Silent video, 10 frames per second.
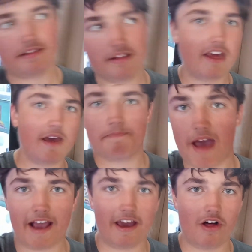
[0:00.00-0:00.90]
keep
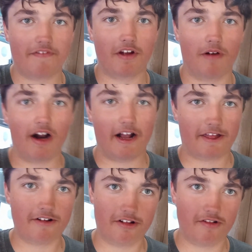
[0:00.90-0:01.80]
banging left and right
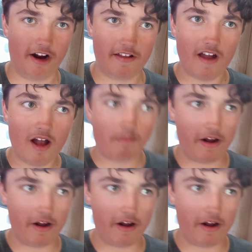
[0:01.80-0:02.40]
against the restraint. But